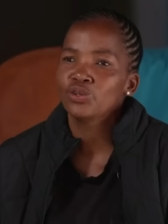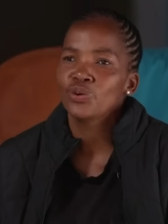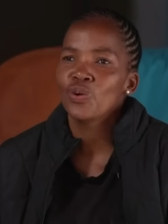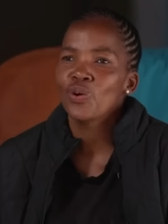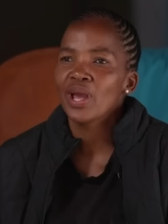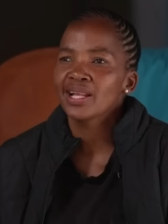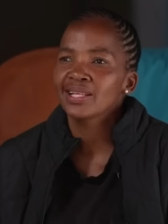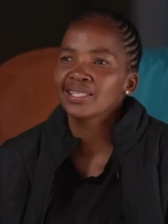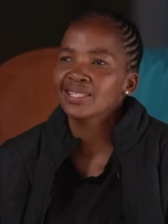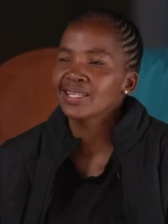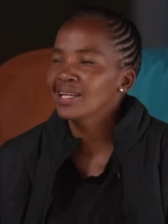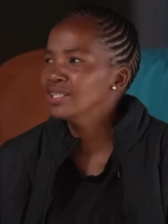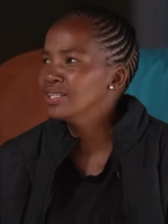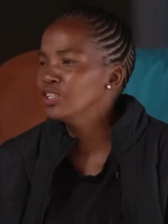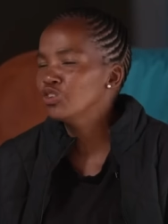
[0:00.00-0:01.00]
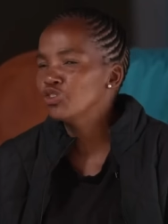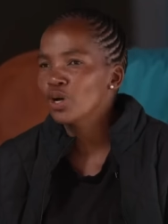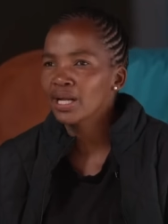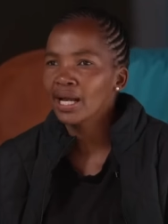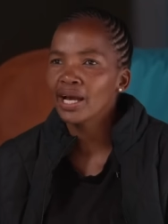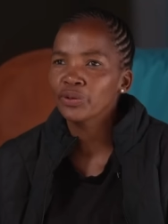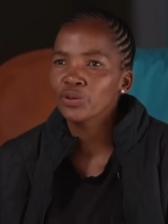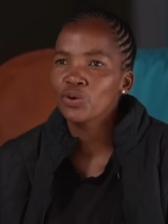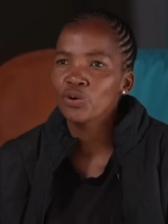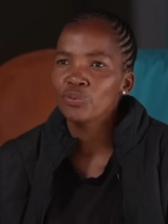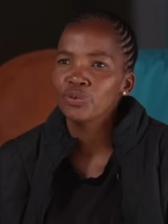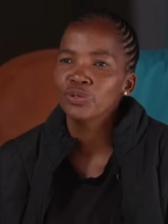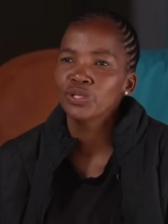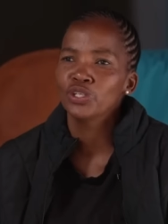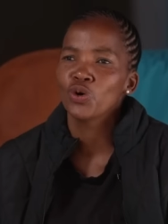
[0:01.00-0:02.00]
to go and stand in Charahano
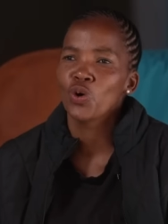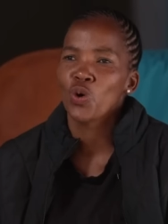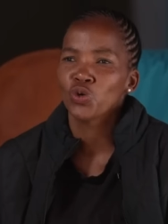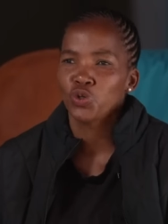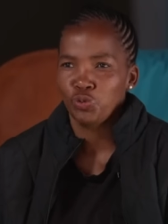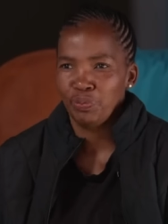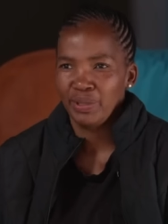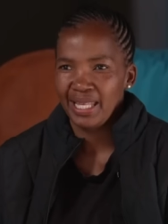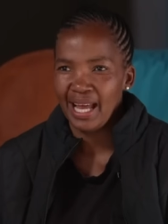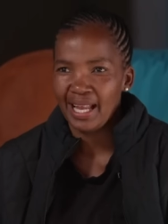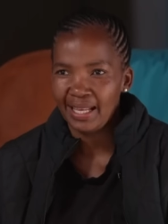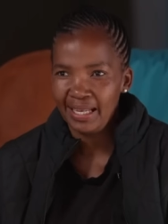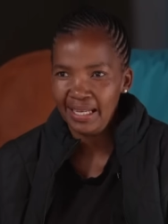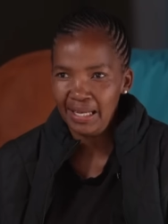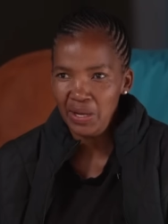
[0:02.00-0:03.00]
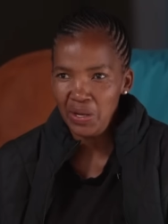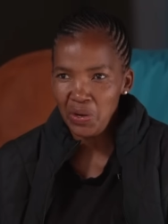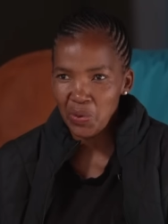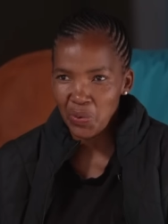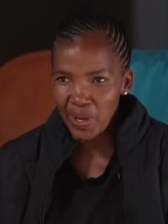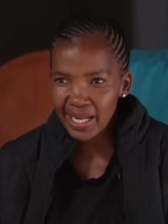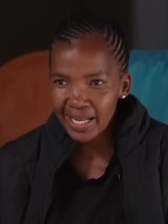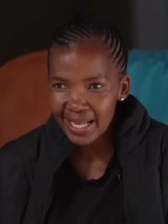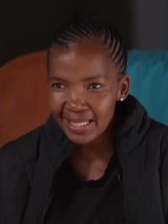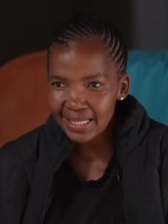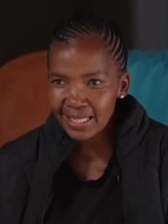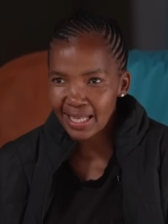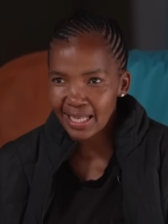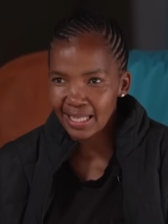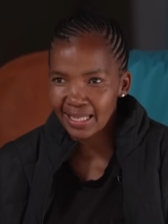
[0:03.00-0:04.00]
Community Hospital, whereas
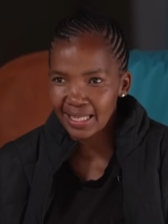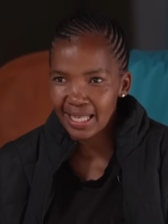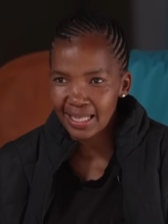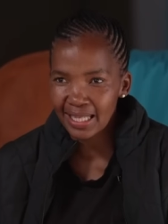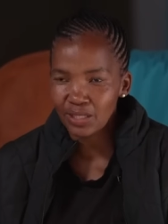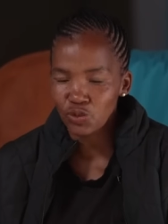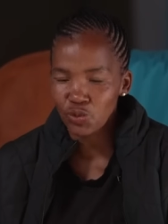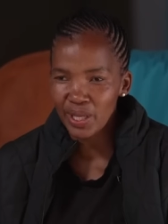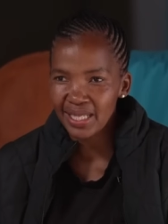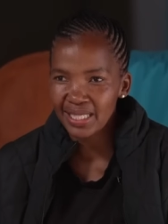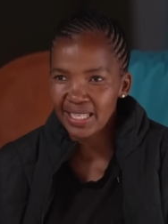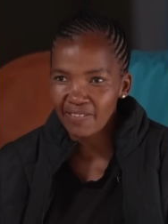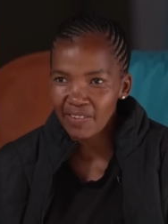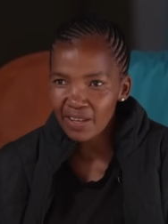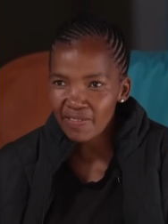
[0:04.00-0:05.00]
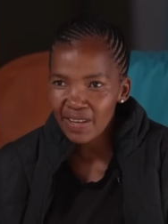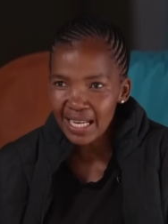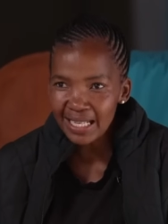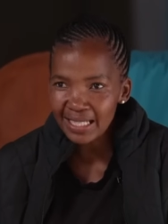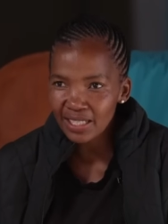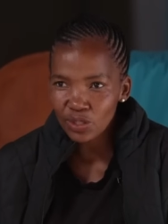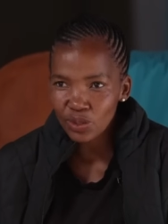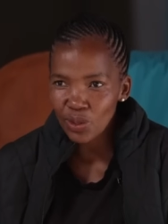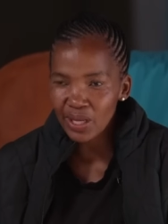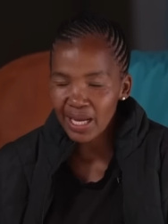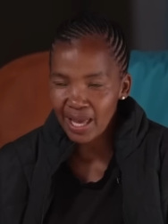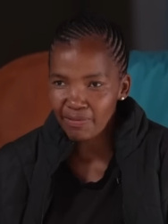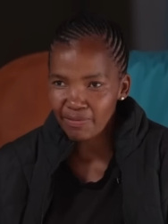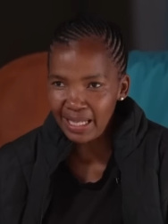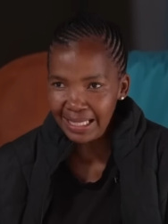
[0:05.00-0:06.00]
the, the, the twenty-seven villages don't
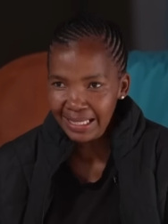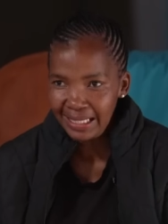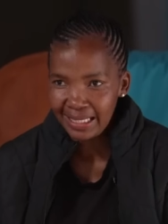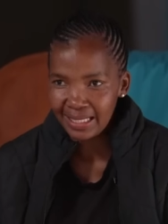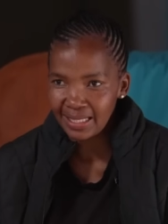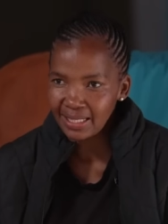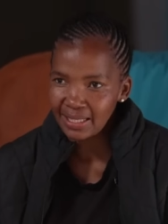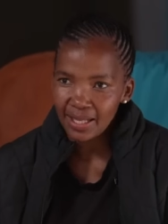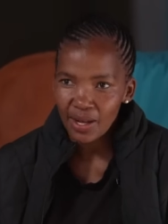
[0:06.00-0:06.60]
have clinics?